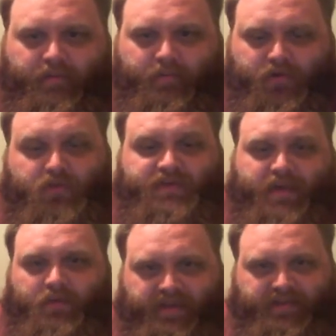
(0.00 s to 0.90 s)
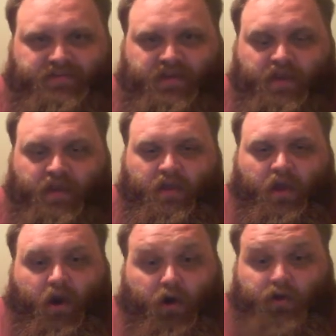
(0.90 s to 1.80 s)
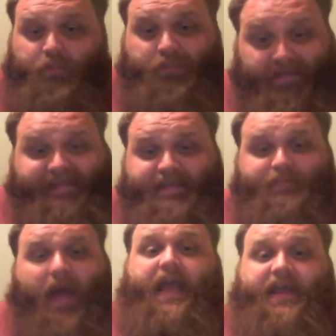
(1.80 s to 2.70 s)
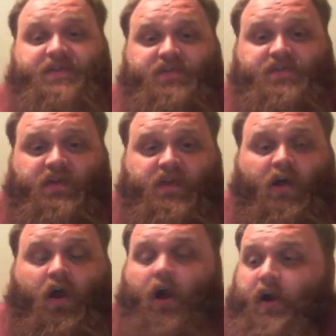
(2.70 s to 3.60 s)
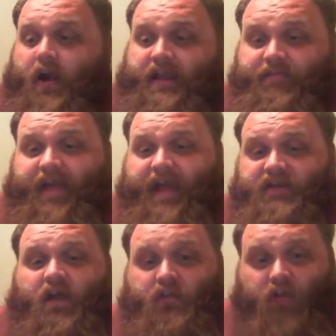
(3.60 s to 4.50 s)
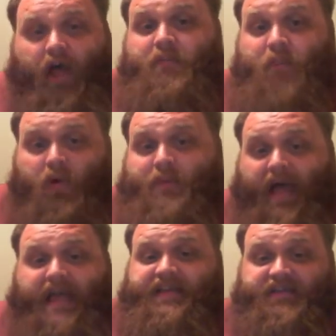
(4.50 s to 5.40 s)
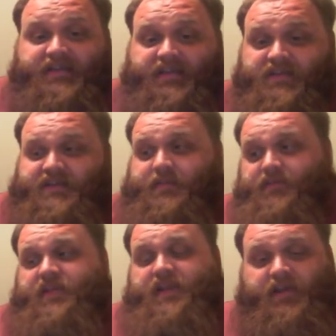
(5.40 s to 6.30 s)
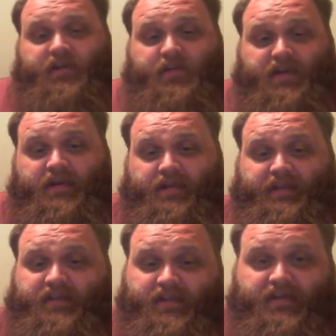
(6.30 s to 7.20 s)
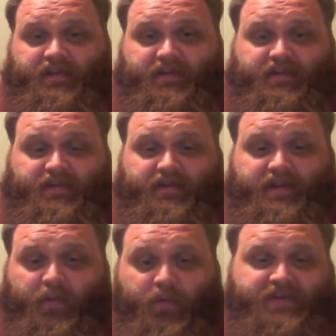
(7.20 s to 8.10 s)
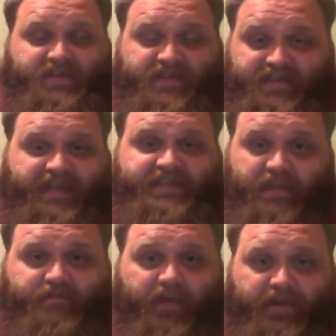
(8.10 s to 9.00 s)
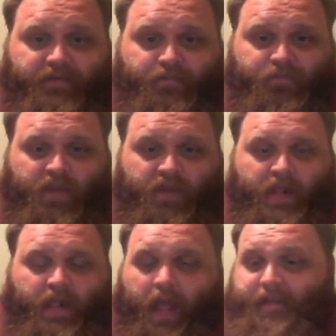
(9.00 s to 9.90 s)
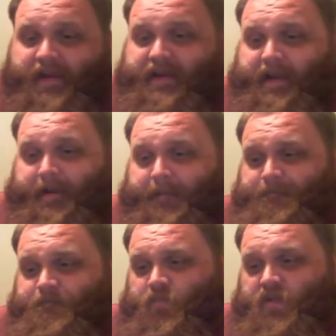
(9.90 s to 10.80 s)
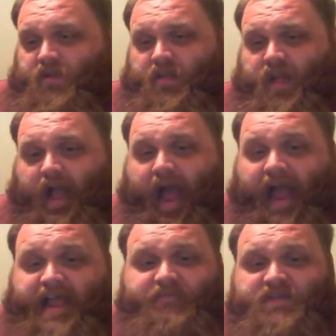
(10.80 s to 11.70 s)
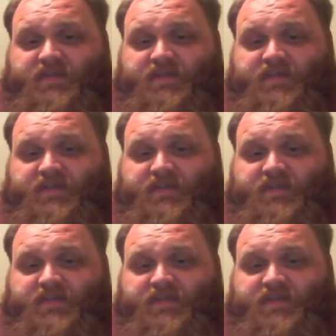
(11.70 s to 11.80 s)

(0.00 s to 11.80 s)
news outlets are completely biased. Are in fact a lot more biased than some of the the networks in the States, I find. I mean, I haven't